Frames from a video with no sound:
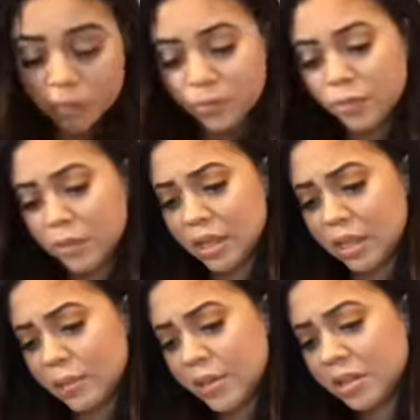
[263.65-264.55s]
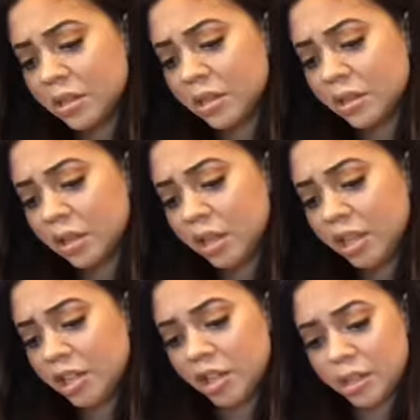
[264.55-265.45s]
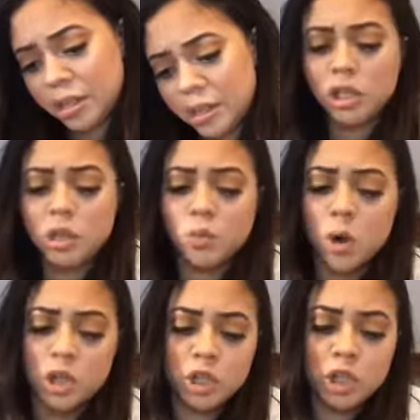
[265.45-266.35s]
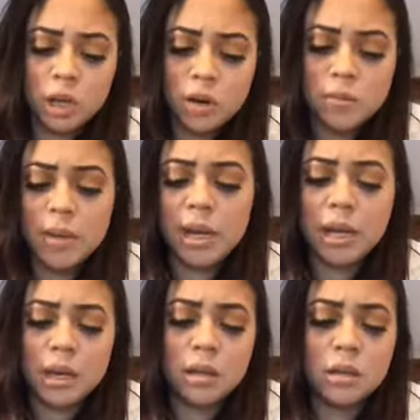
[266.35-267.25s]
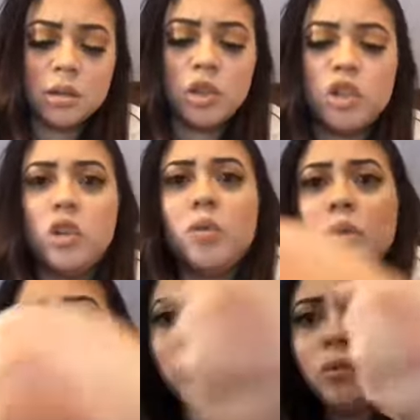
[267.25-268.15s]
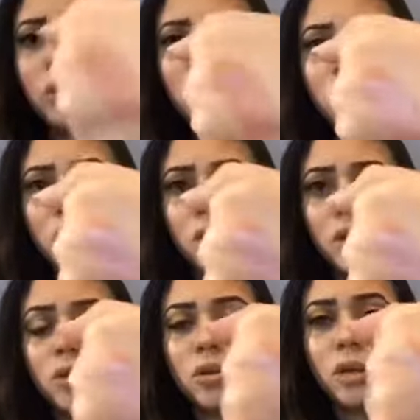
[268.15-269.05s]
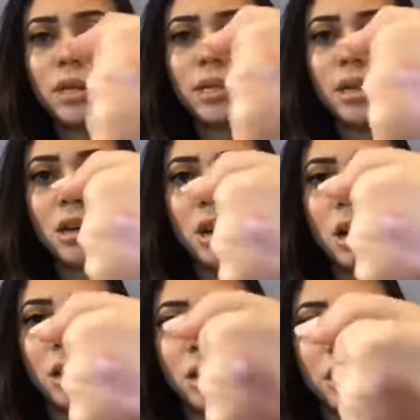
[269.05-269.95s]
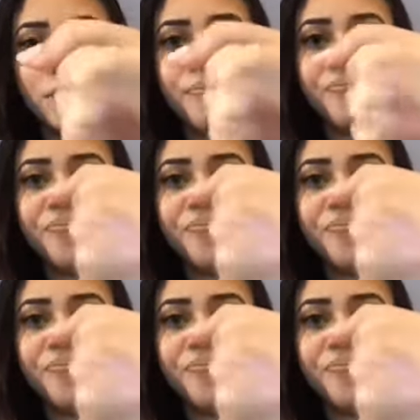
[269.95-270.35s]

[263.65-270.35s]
It smells delicious. I swatched it on my hand, I'll show you. So that's the color.